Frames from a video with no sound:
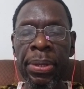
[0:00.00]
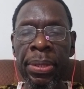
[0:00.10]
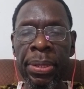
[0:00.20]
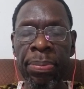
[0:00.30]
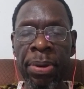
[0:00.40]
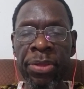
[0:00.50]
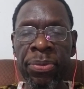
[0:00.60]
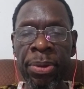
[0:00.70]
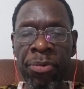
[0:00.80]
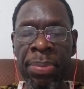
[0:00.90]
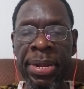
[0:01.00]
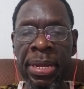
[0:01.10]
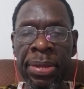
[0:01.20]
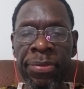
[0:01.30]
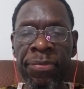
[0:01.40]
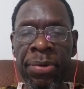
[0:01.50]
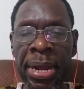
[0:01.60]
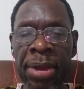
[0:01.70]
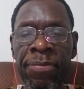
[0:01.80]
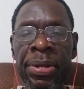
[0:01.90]
the possible remedies for
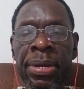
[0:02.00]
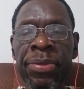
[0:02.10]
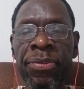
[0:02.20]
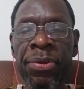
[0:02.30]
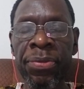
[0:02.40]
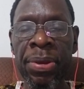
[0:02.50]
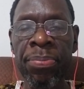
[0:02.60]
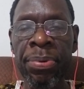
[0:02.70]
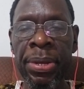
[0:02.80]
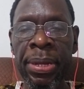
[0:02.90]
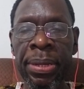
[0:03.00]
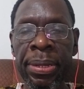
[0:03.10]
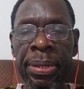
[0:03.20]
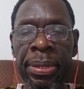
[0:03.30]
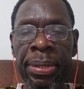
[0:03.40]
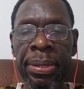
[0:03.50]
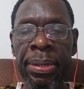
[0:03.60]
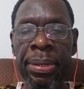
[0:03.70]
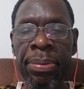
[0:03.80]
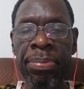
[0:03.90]
Africa's contemporary
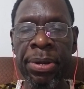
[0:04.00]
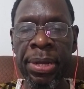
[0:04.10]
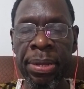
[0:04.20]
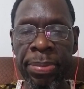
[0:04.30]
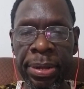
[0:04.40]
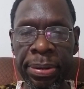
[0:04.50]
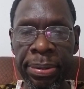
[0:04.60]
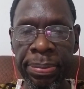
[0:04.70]
predicament.